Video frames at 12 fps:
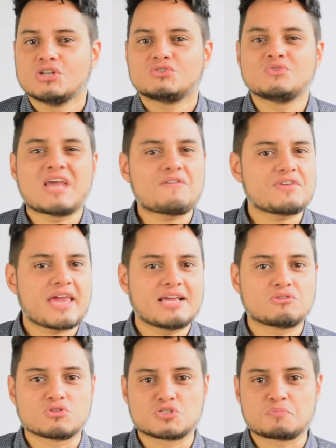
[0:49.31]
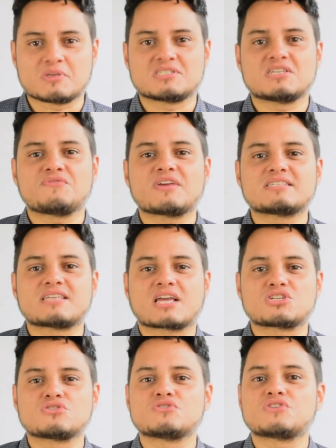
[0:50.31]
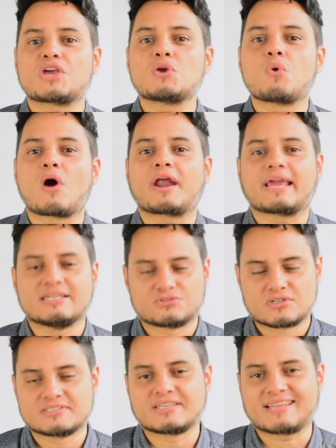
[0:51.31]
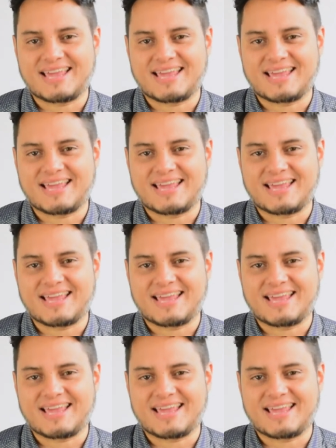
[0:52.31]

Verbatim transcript: to navigate to specific sections that you are interested